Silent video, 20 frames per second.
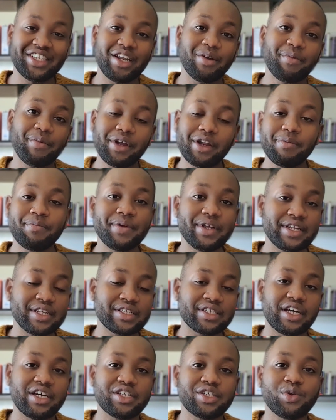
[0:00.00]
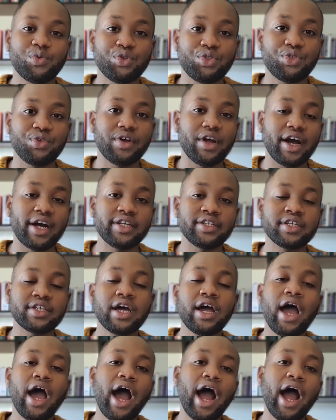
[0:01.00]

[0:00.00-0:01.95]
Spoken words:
that I'm going to be discussing with you guys,